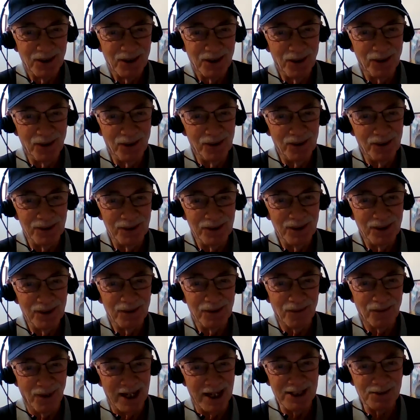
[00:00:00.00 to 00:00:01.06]
who
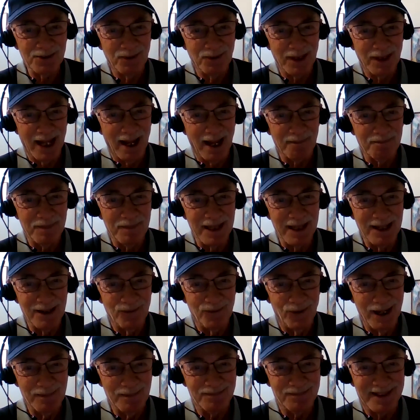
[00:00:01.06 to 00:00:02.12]
race without being
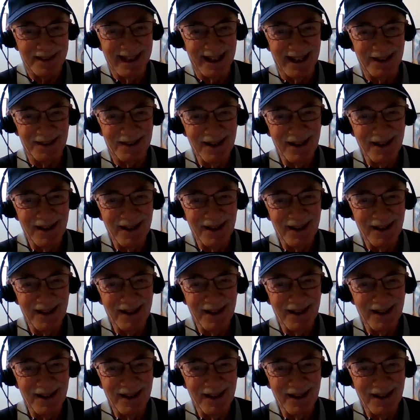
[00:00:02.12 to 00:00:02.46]
whipped.